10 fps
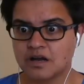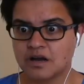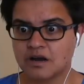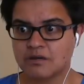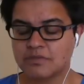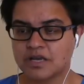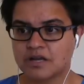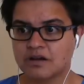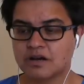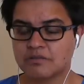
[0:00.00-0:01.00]
Oh my
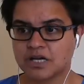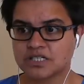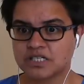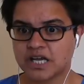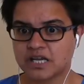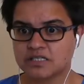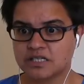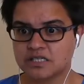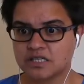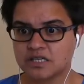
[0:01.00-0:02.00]
god, imagine getting to
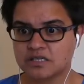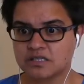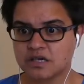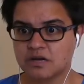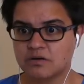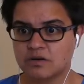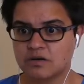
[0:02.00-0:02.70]
see this though.